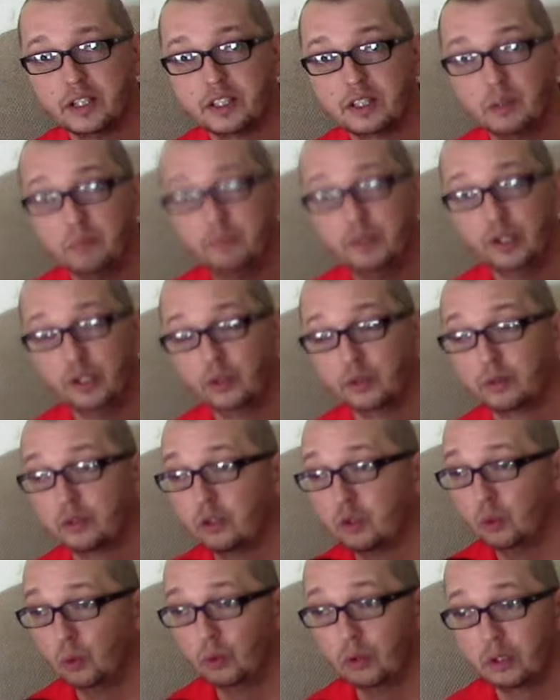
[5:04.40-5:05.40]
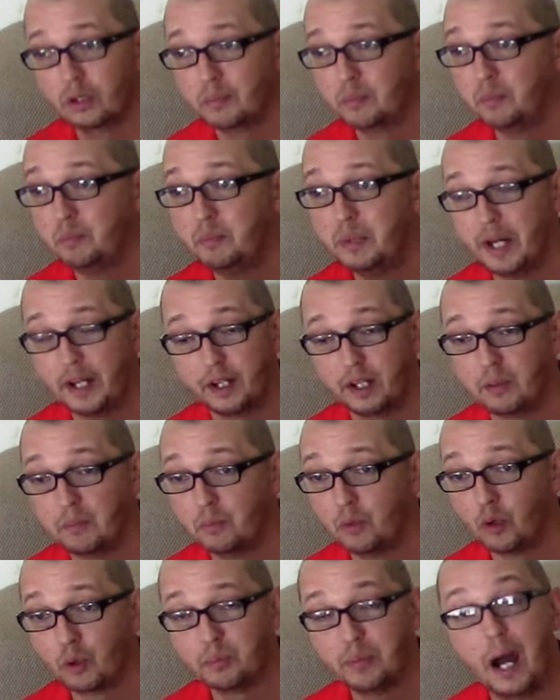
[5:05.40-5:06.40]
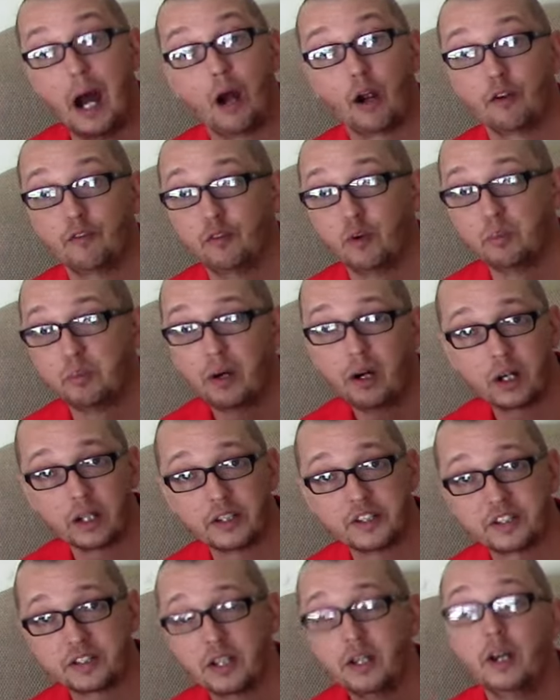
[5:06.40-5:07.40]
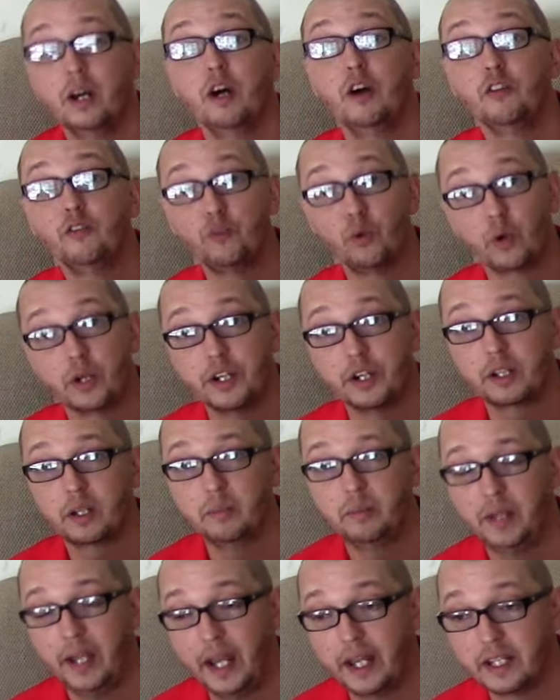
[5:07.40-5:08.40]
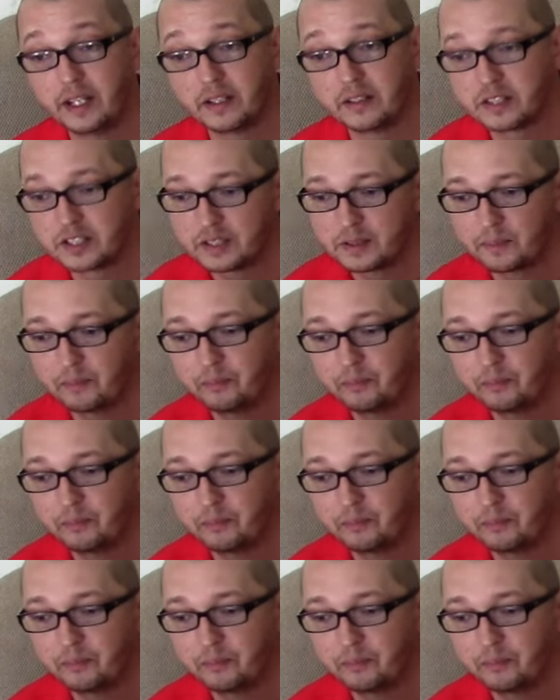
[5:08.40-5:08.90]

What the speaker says: to build cooler, better, more powerful parts for your companions.